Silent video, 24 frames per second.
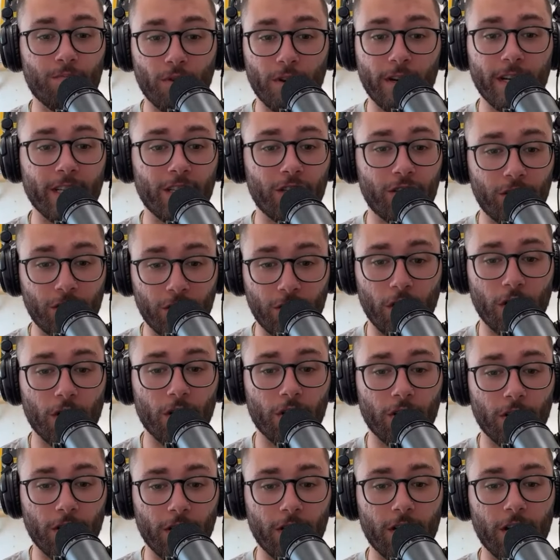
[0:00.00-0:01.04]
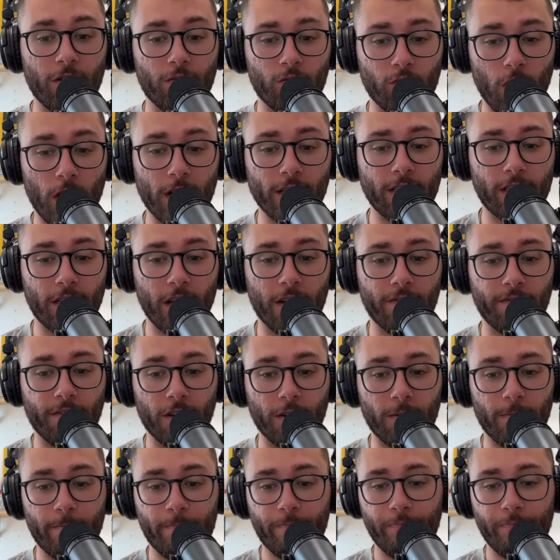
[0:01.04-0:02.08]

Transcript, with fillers: pretty stern run stuffer